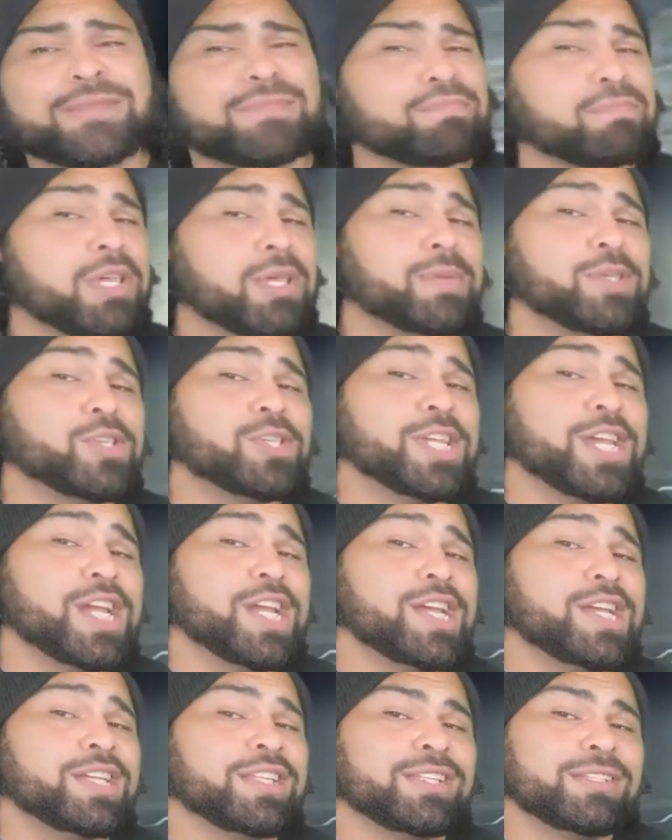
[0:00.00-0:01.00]
maybe
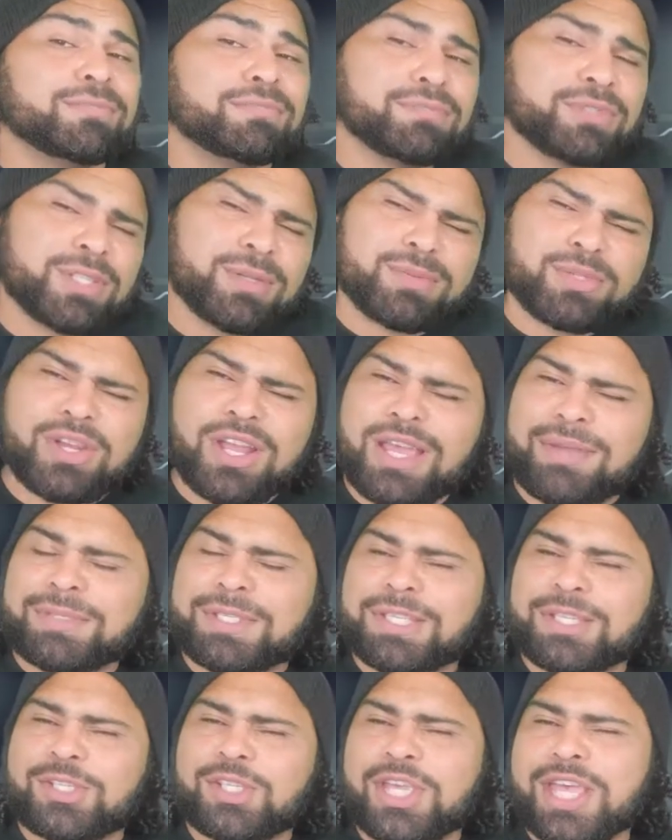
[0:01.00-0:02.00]
share it, subscribe to
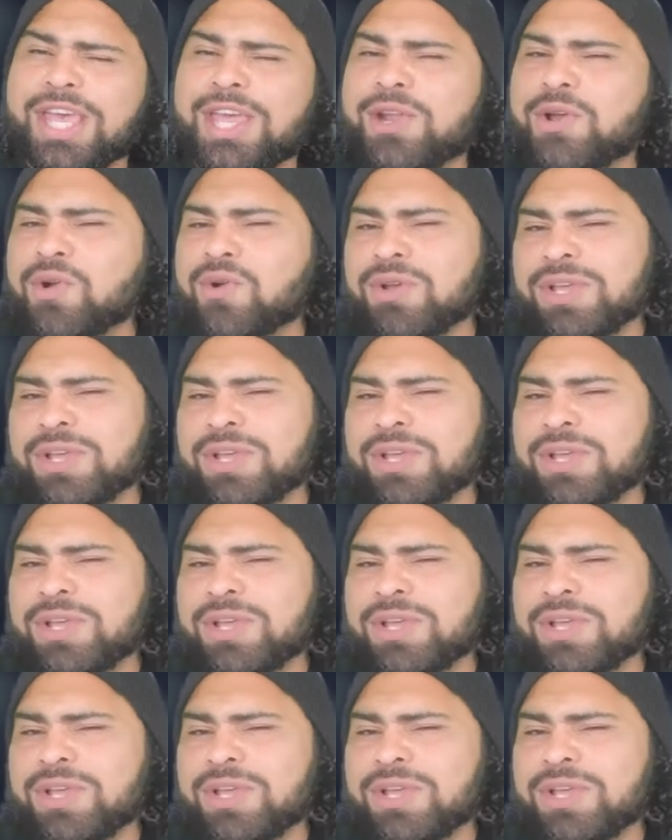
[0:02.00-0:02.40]
the channel,